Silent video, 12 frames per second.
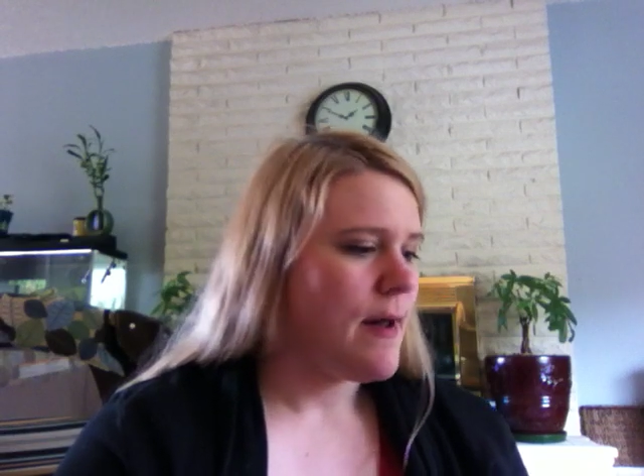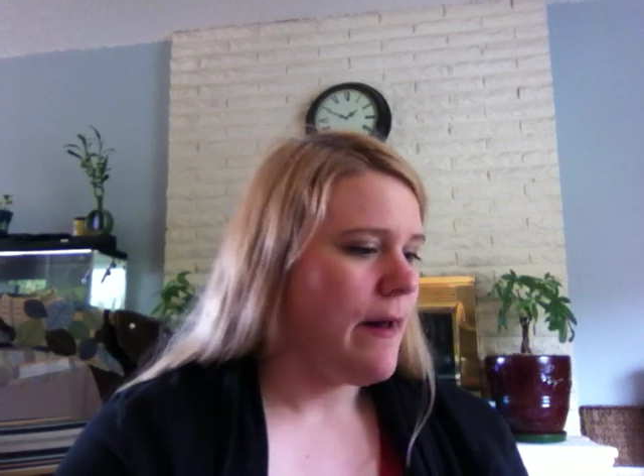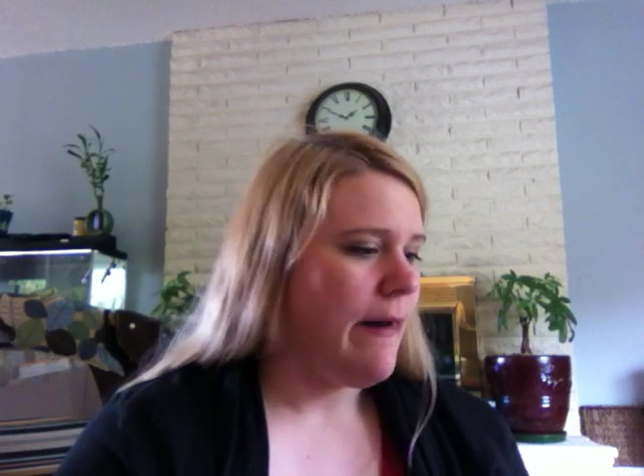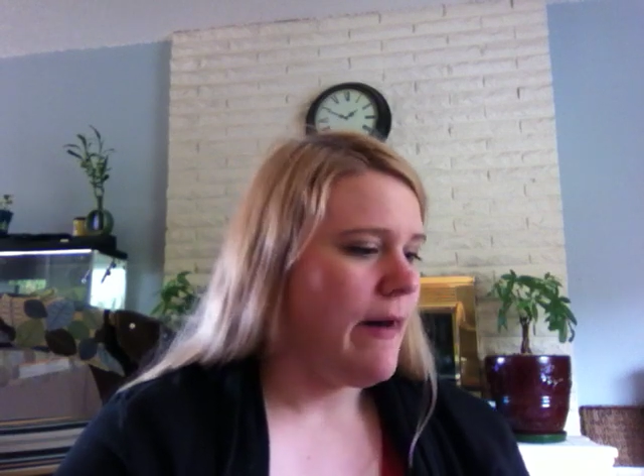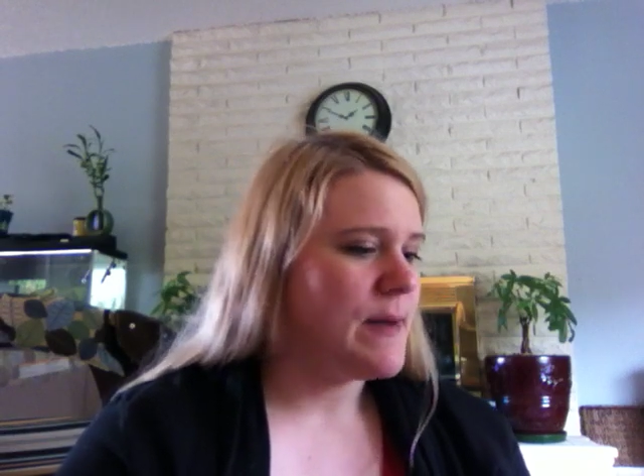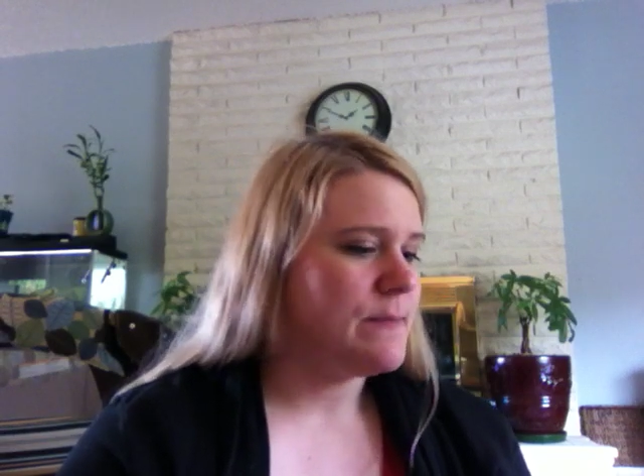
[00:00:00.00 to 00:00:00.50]

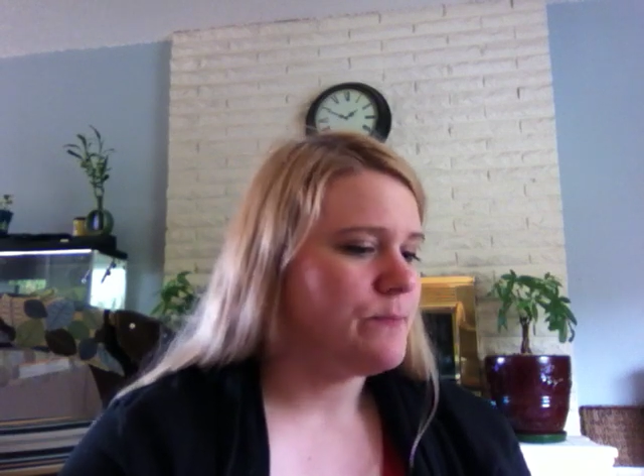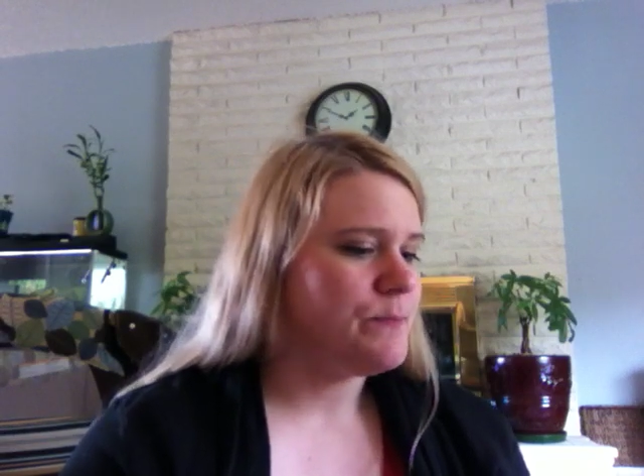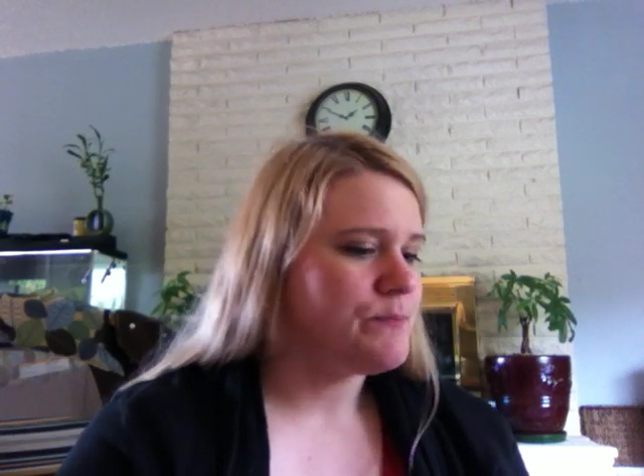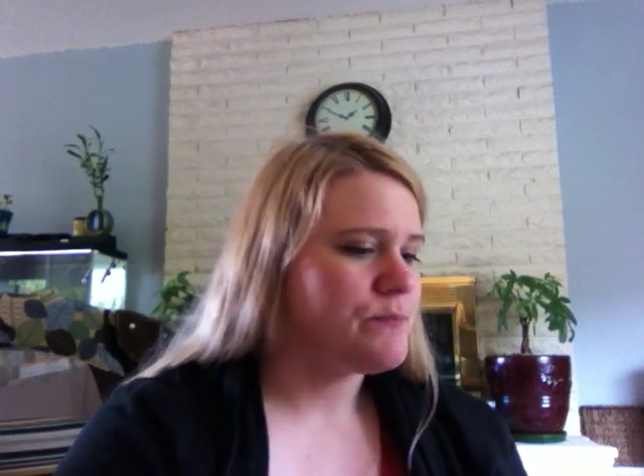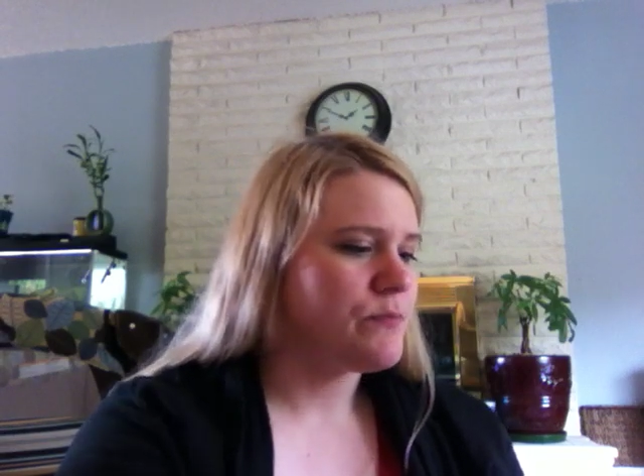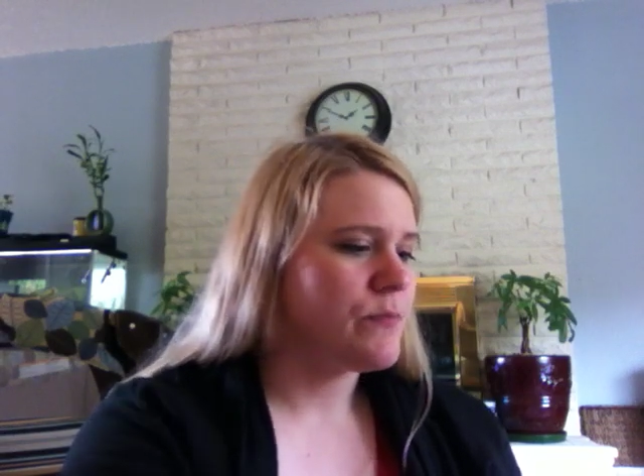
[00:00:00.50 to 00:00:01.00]

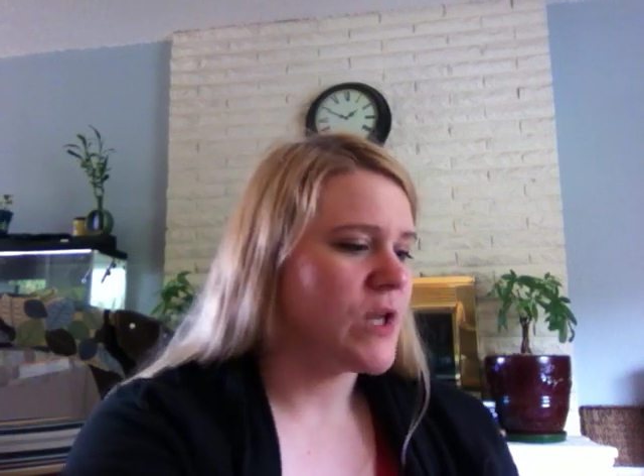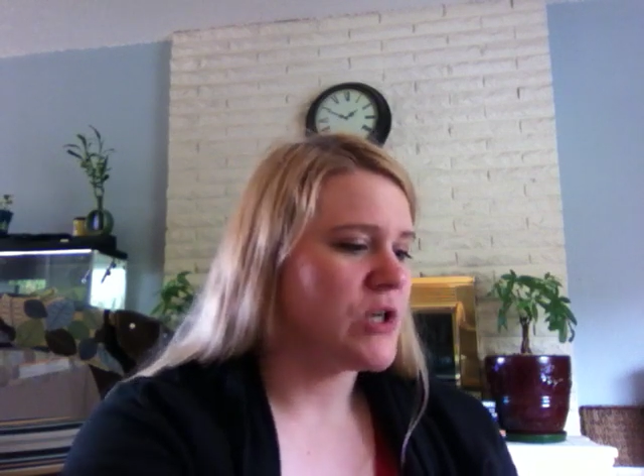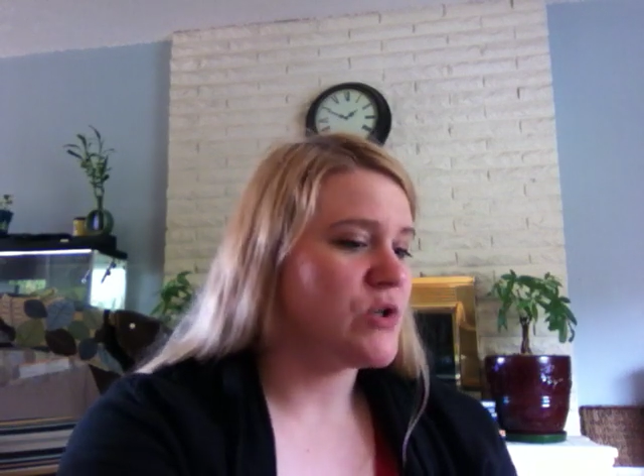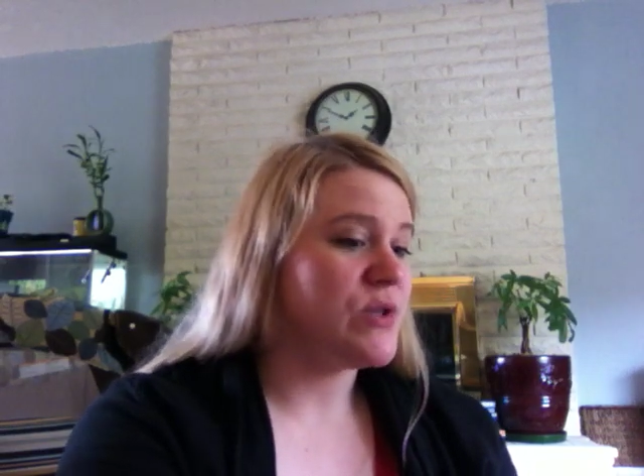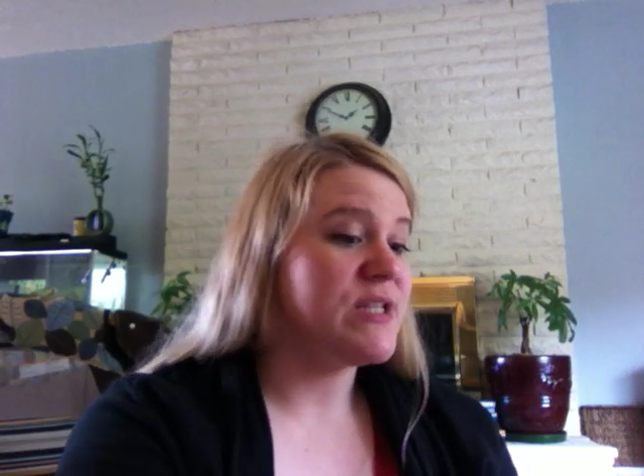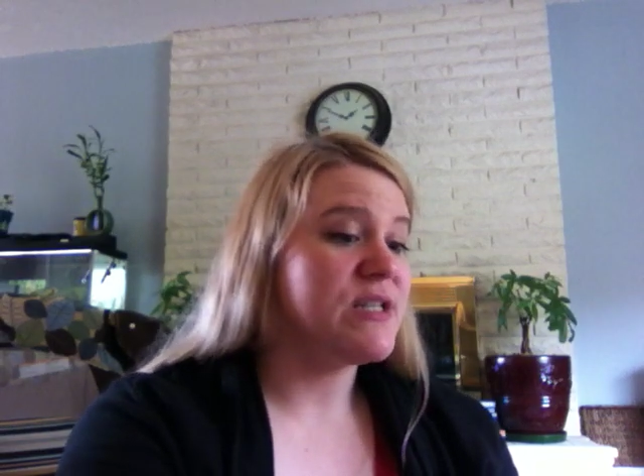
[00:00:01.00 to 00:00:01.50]
Um,
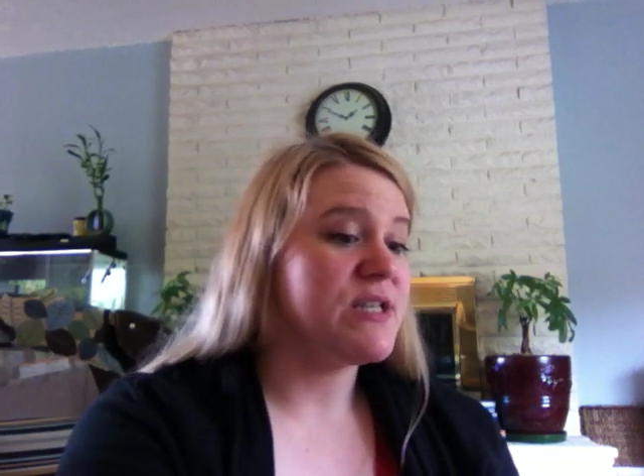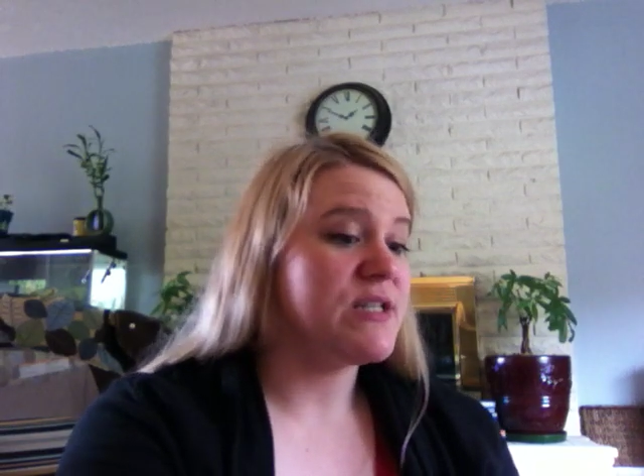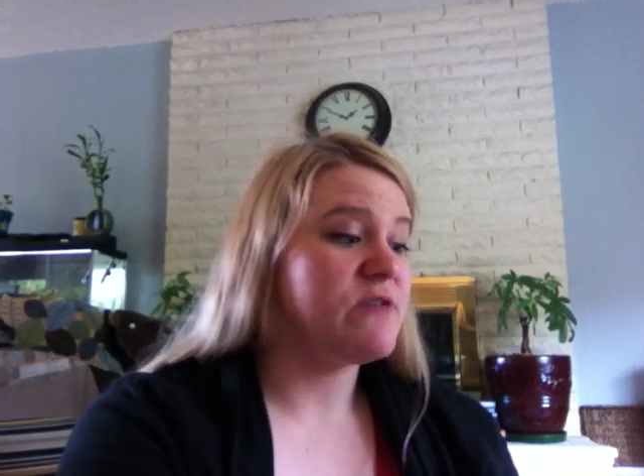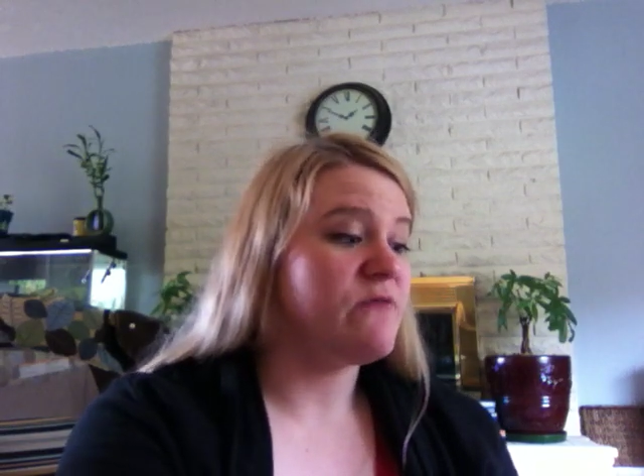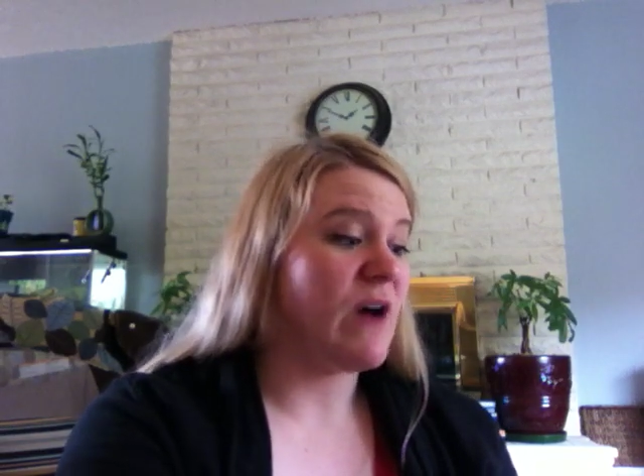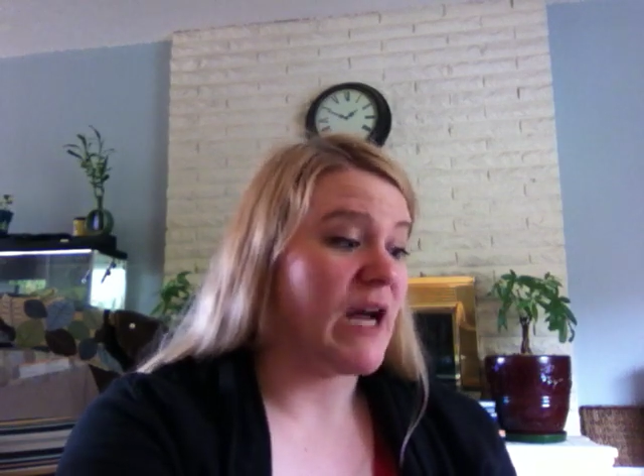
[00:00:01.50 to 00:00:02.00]
so this
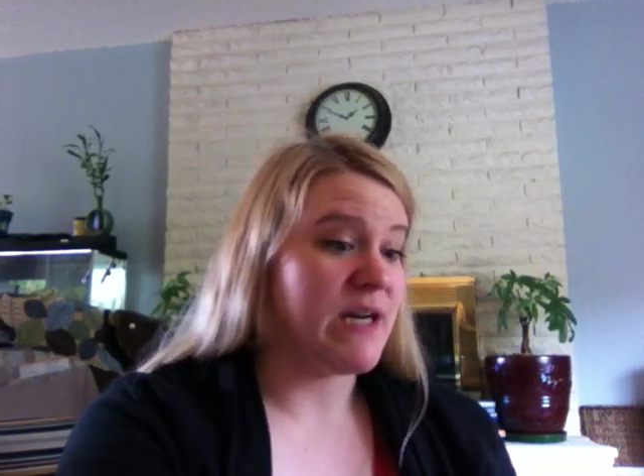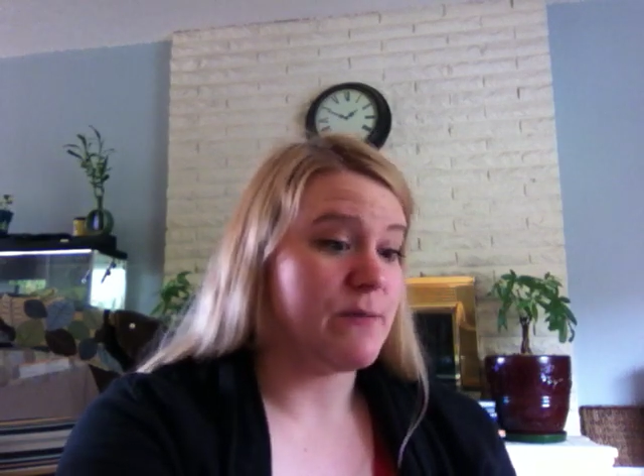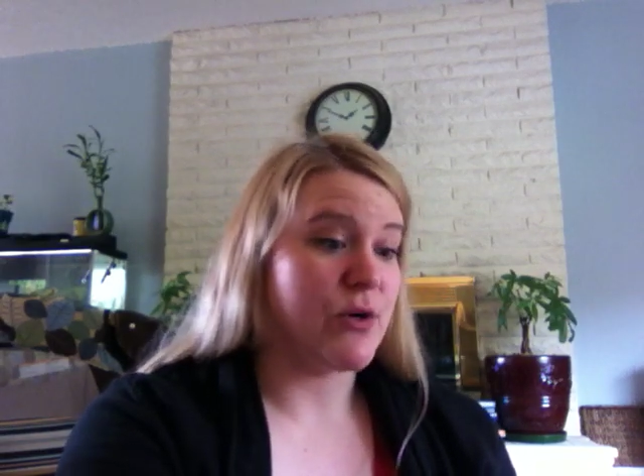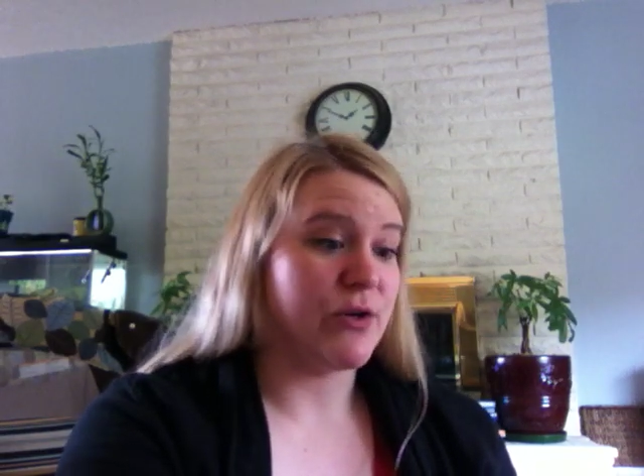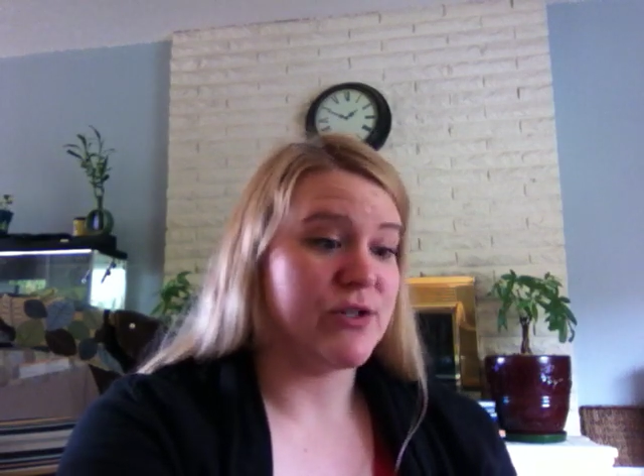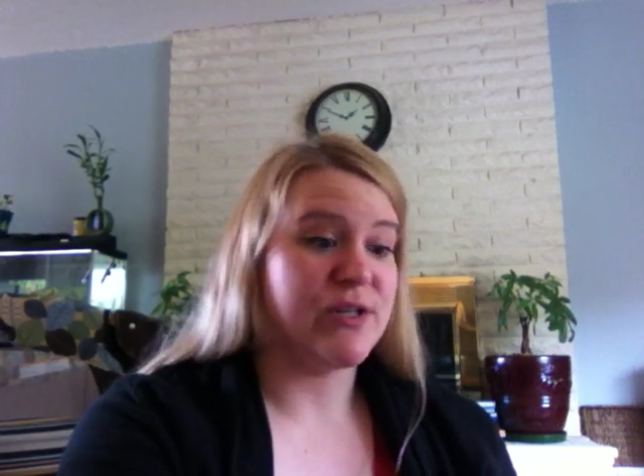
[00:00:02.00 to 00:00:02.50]
is fine motor,